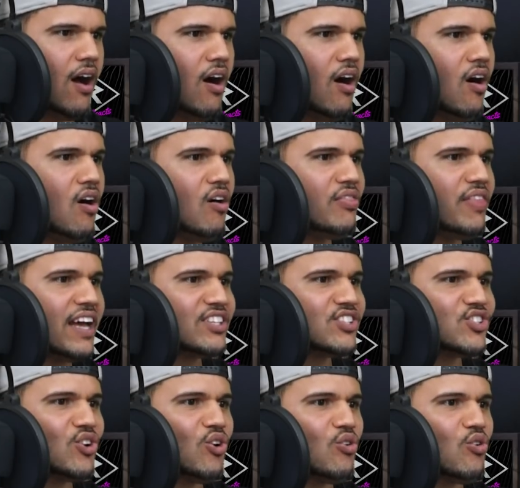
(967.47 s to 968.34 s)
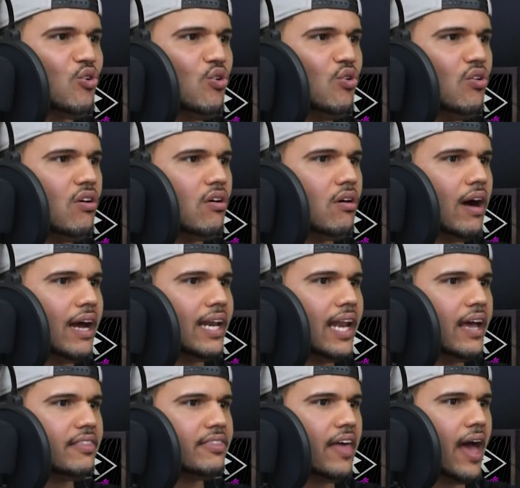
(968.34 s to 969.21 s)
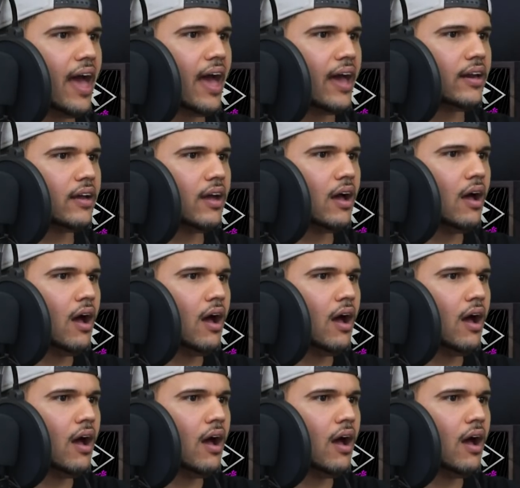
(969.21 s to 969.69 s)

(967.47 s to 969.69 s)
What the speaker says: Oh, that's so cool. I like that.